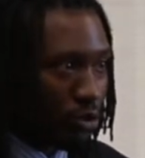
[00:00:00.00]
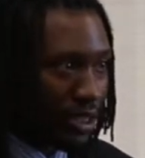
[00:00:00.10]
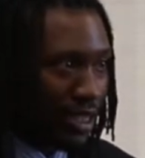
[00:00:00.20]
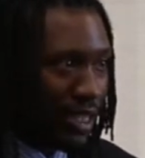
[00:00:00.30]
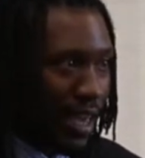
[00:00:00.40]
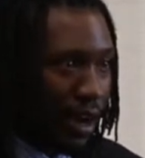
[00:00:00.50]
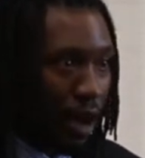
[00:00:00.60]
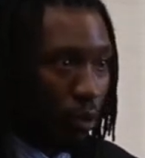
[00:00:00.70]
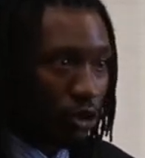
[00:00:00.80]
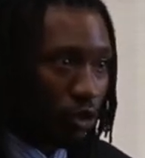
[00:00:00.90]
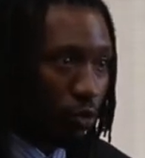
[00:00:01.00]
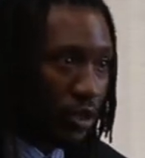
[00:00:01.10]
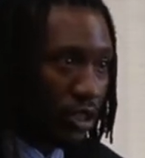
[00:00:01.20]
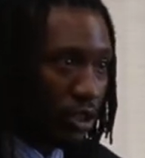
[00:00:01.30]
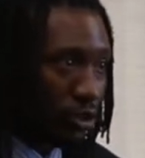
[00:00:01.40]
want you to sit down and I
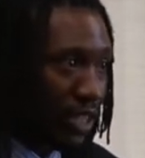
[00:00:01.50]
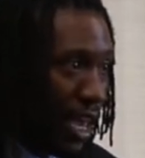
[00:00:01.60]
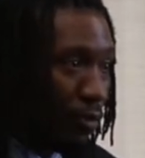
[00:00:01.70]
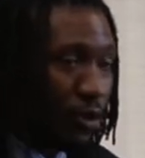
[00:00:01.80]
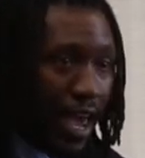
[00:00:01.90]
want you to research